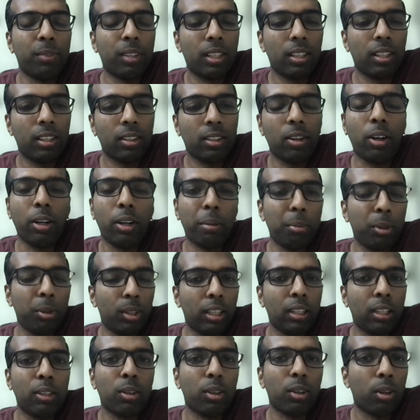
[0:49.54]
contributing
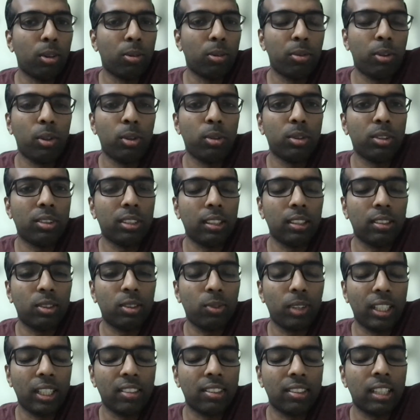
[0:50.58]
to Qflow since very
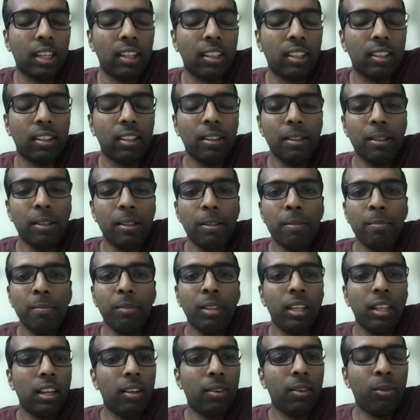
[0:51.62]
start.
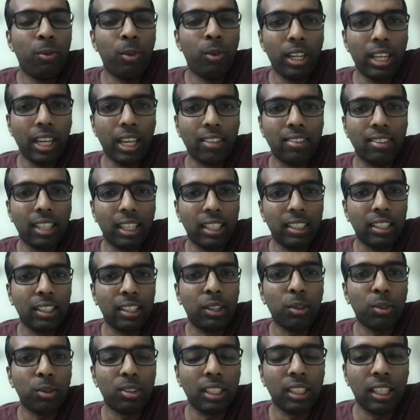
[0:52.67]
I'm very excited to
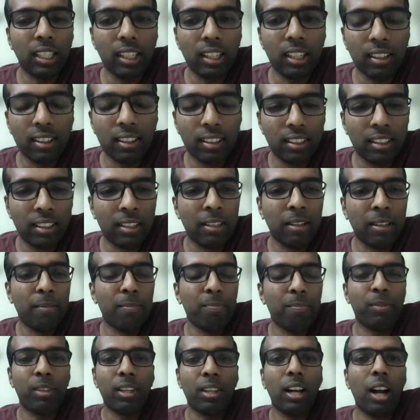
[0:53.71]
see
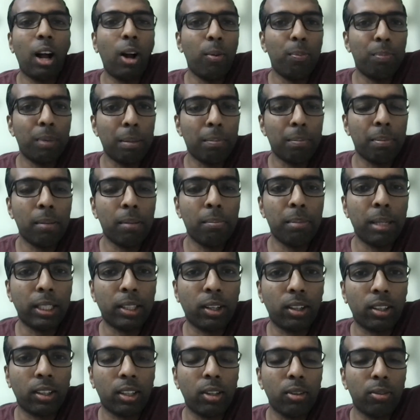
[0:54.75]
how people bet on
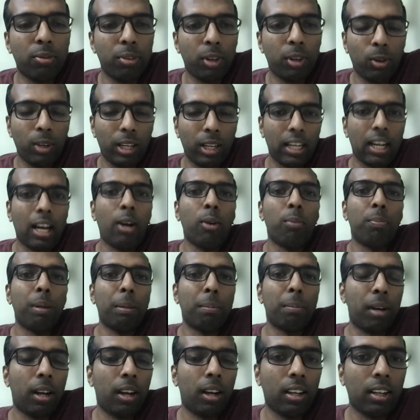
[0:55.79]
Qflow and how people
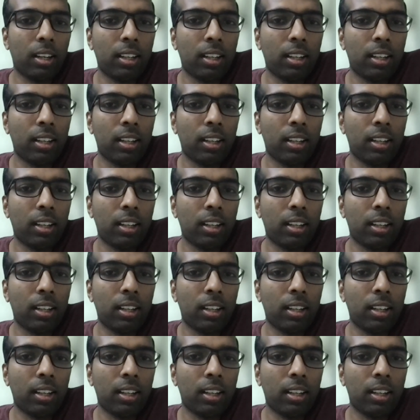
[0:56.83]
are